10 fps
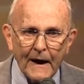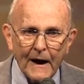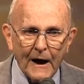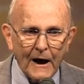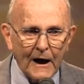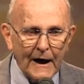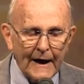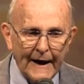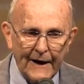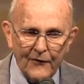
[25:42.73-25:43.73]

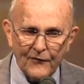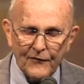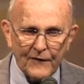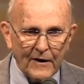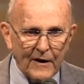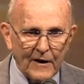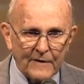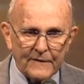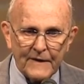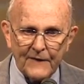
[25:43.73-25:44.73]
If
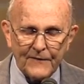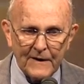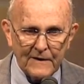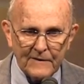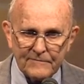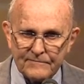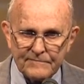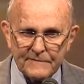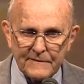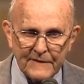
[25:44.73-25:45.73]

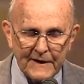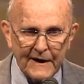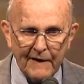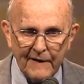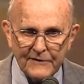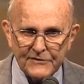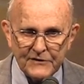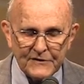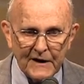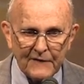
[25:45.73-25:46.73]
the carriage
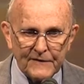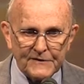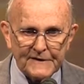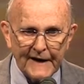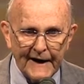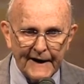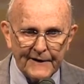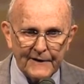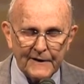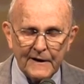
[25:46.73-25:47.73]
itself is
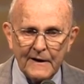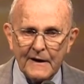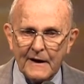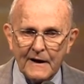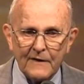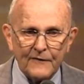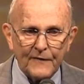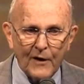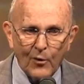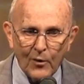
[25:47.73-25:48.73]
tattered, if
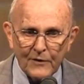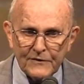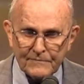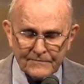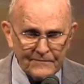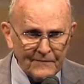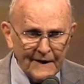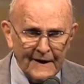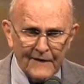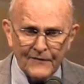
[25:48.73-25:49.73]
the
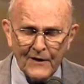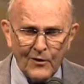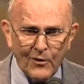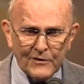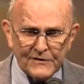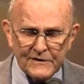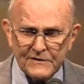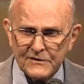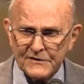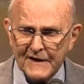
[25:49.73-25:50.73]
horses
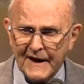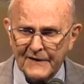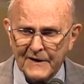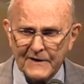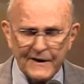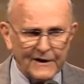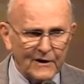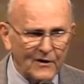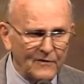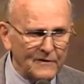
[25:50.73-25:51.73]
decide they're going to
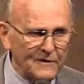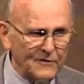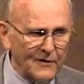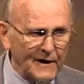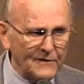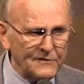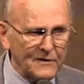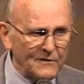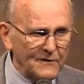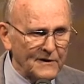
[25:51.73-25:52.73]
go over and graze
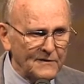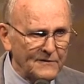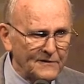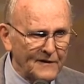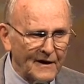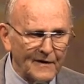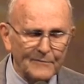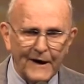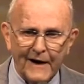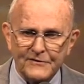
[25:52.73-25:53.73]
on the
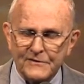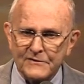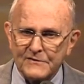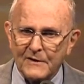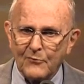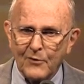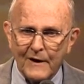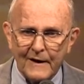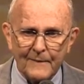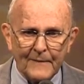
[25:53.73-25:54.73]
pasture
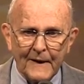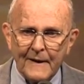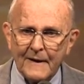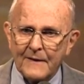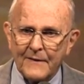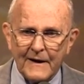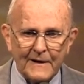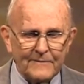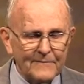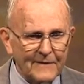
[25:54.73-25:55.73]
somewhere,
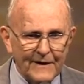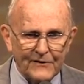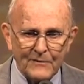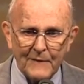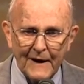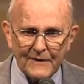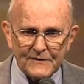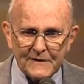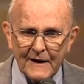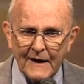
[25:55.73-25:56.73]
then that's a
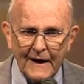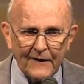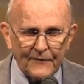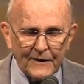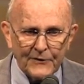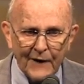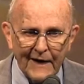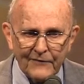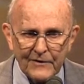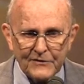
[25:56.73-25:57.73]
mess. If the
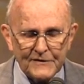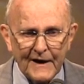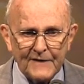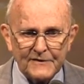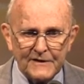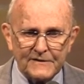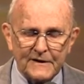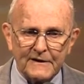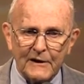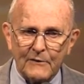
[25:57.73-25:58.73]
driver decides he's
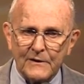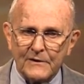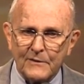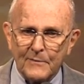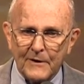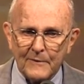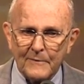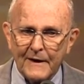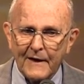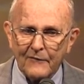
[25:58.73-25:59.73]
going to go into a pub and
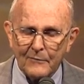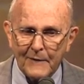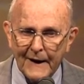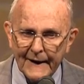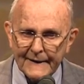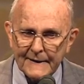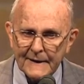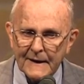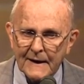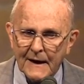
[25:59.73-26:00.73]
have a pint,
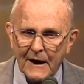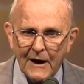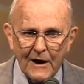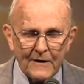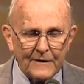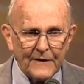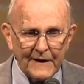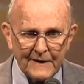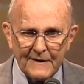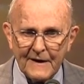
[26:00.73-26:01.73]

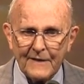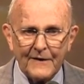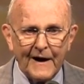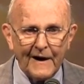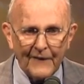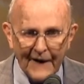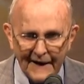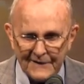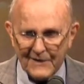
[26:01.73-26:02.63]
then there that